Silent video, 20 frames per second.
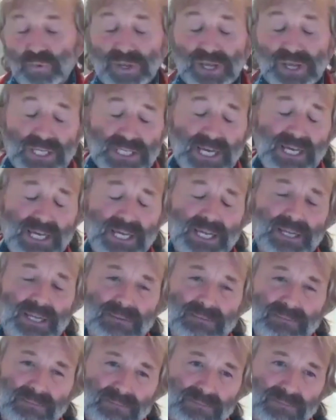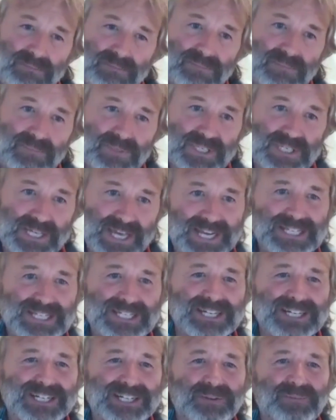could take
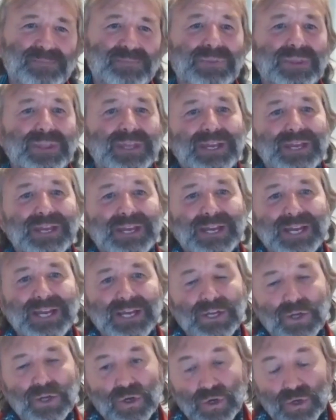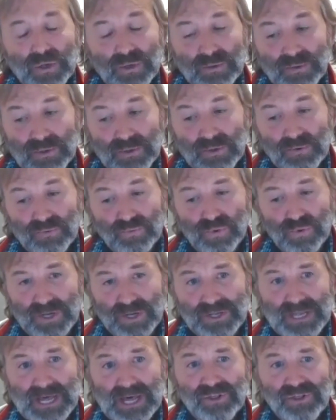data, run
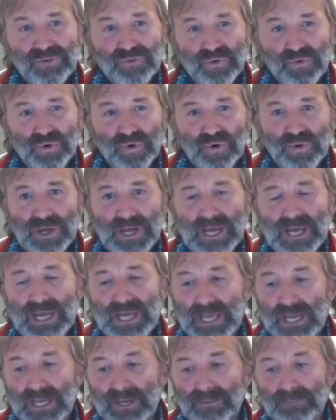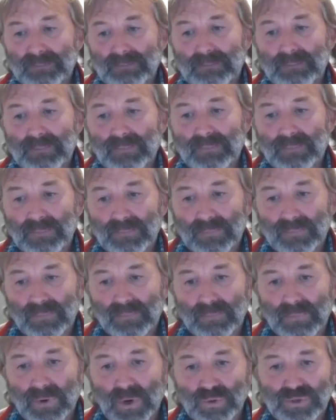that through a
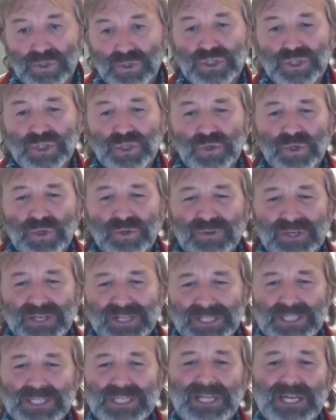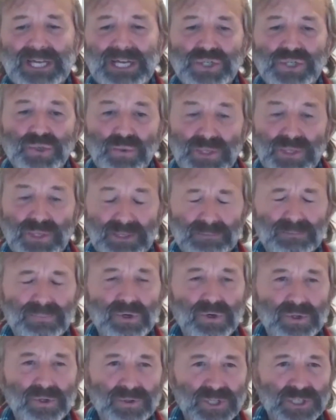multitude of intellectual
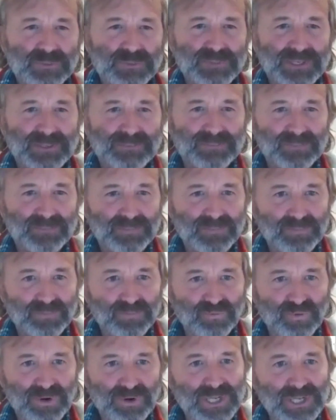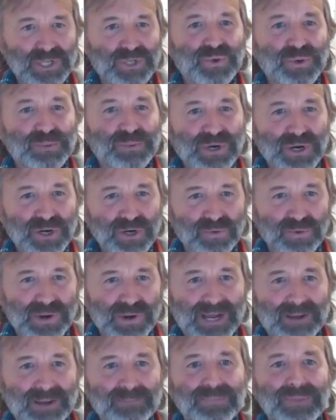input that's been written into a
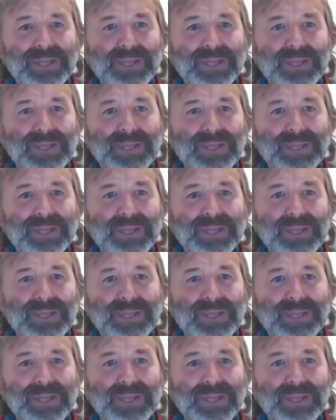program,